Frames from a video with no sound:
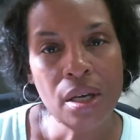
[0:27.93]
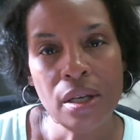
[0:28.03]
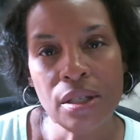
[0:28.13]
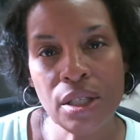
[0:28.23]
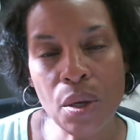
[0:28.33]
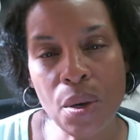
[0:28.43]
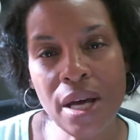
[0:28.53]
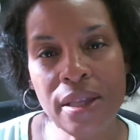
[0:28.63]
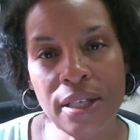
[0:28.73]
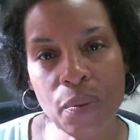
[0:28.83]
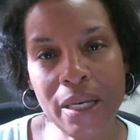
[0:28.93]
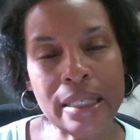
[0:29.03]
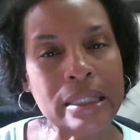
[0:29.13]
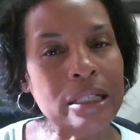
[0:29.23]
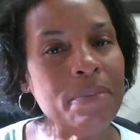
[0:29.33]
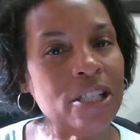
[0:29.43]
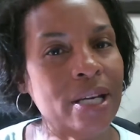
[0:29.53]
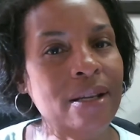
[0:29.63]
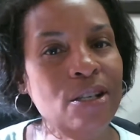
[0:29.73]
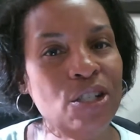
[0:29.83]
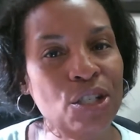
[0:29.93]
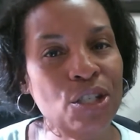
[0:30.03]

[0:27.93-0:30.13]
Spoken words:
So this week is a little bit challenging.